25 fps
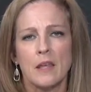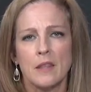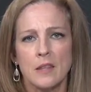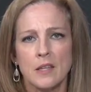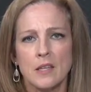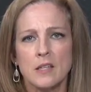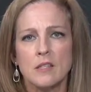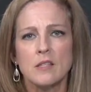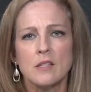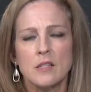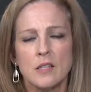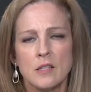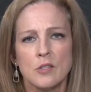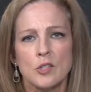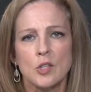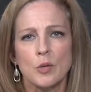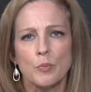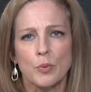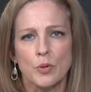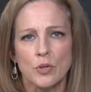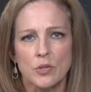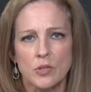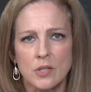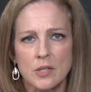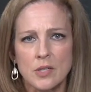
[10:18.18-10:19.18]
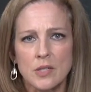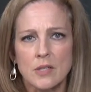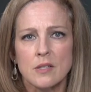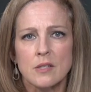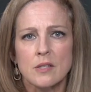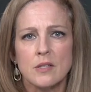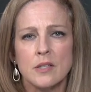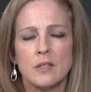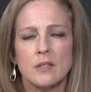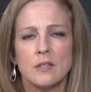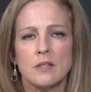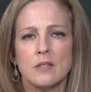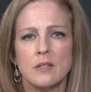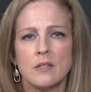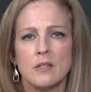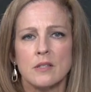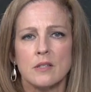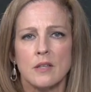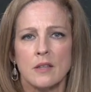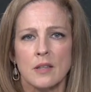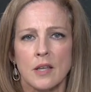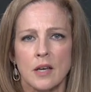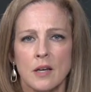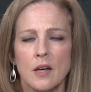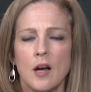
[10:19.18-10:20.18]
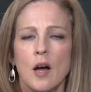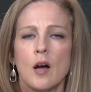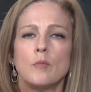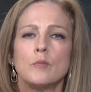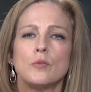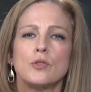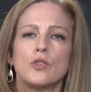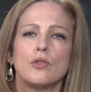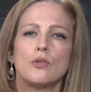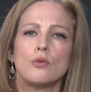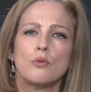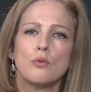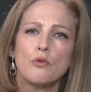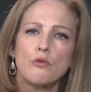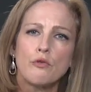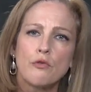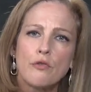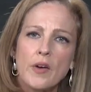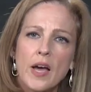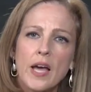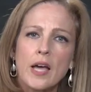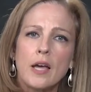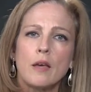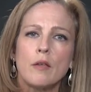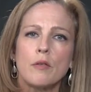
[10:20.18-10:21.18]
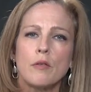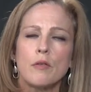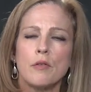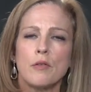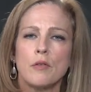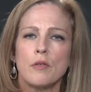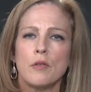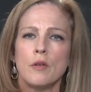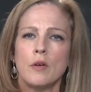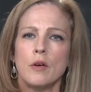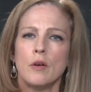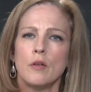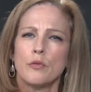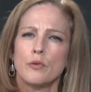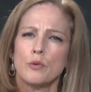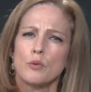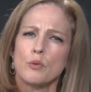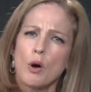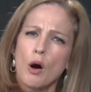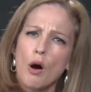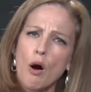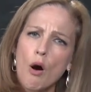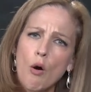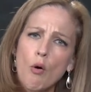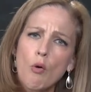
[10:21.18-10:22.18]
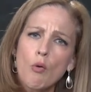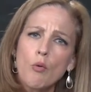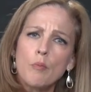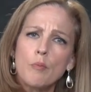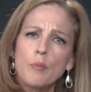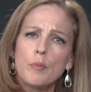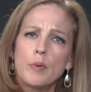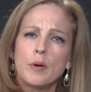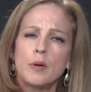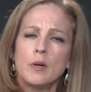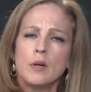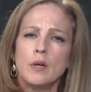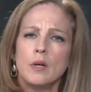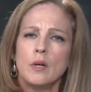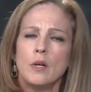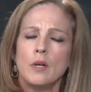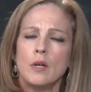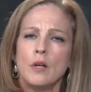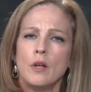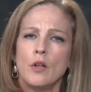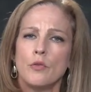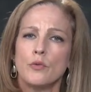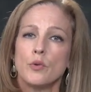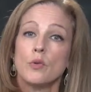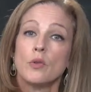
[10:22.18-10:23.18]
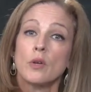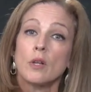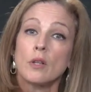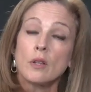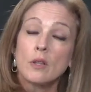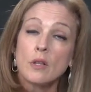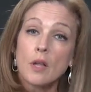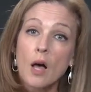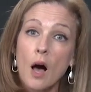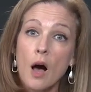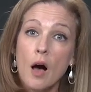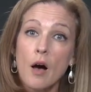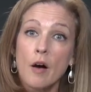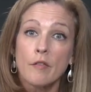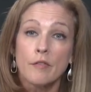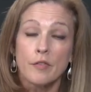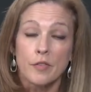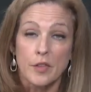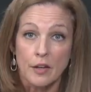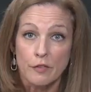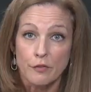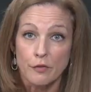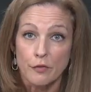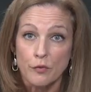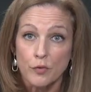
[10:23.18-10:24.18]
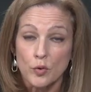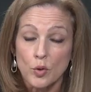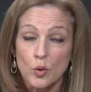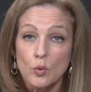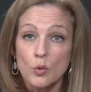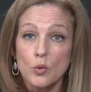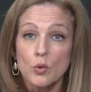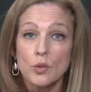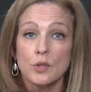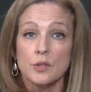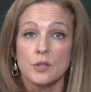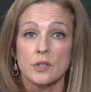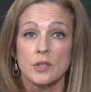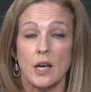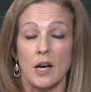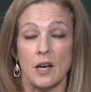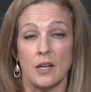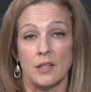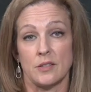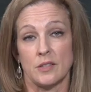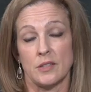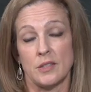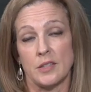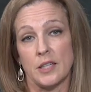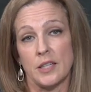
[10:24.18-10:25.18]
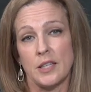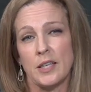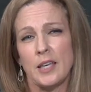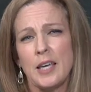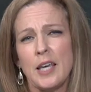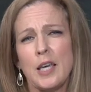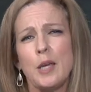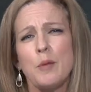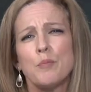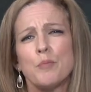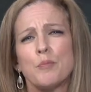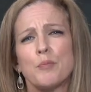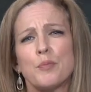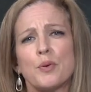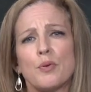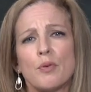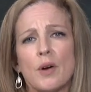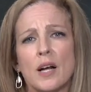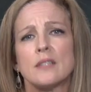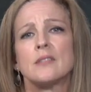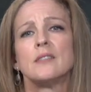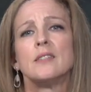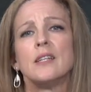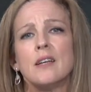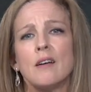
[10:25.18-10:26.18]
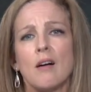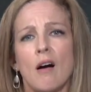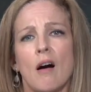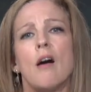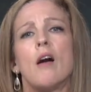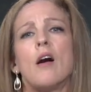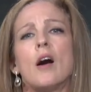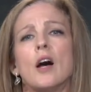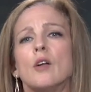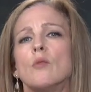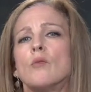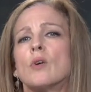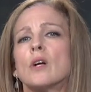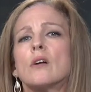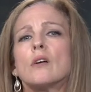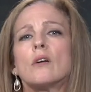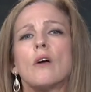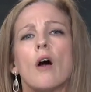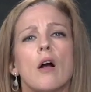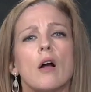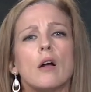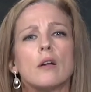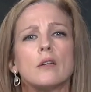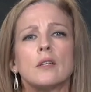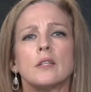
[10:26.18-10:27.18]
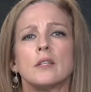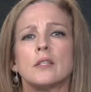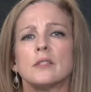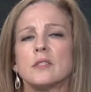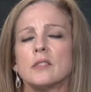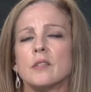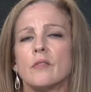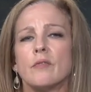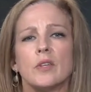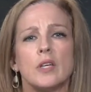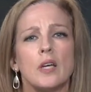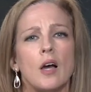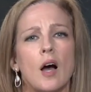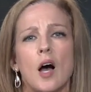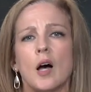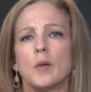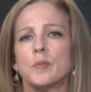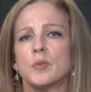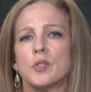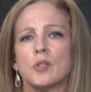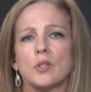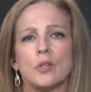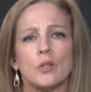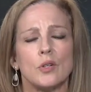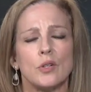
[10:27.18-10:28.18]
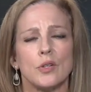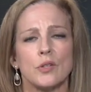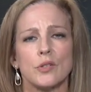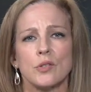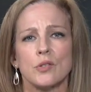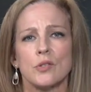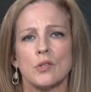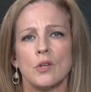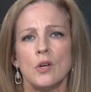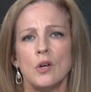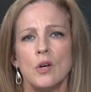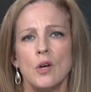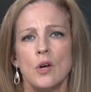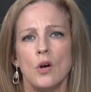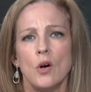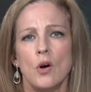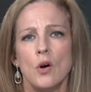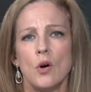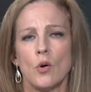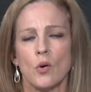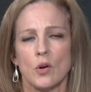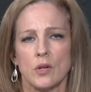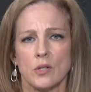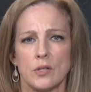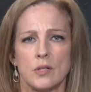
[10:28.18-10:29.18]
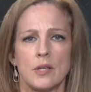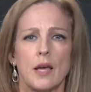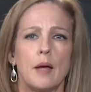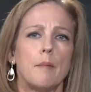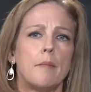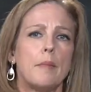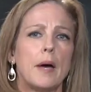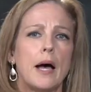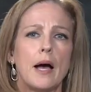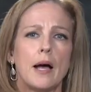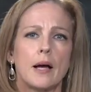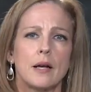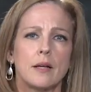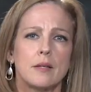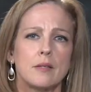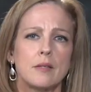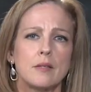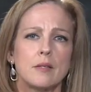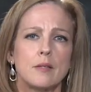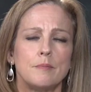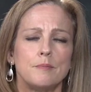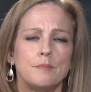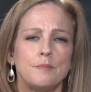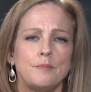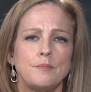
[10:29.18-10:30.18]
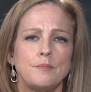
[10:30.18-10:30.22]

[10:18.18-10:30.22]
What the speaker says: This is the persistence that comes through faith, through hope, through the love that fuels us to keep pressing on regardless of the obstacles or setbacks.